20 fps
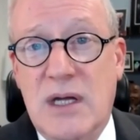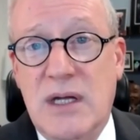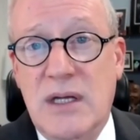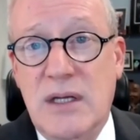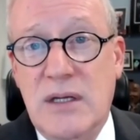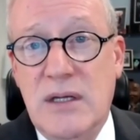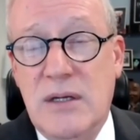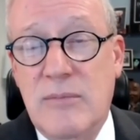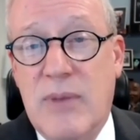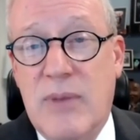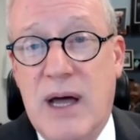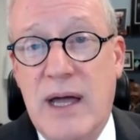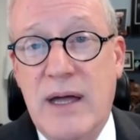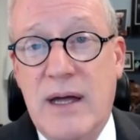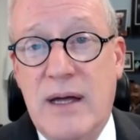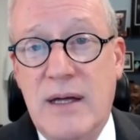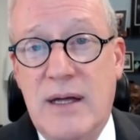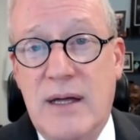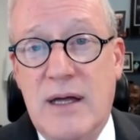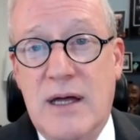you can buy
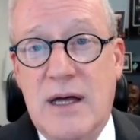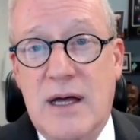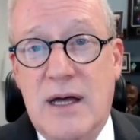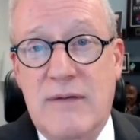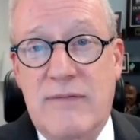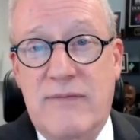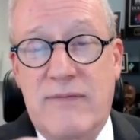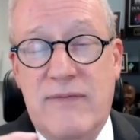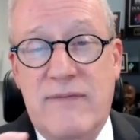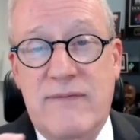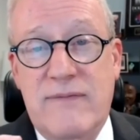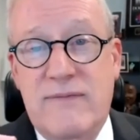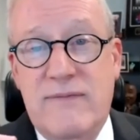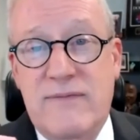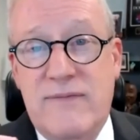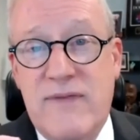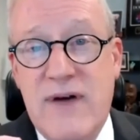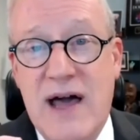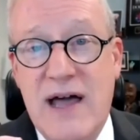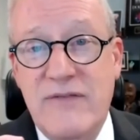a
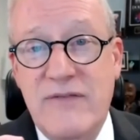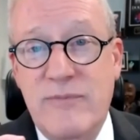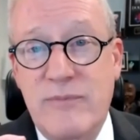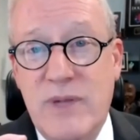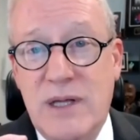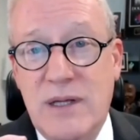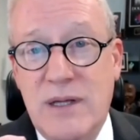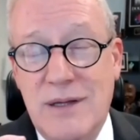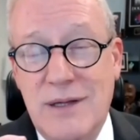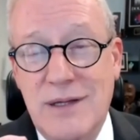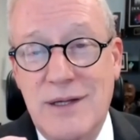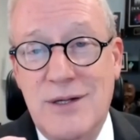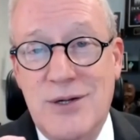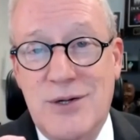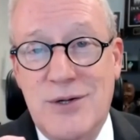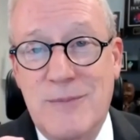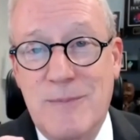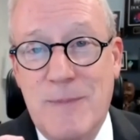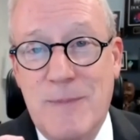5 milliliter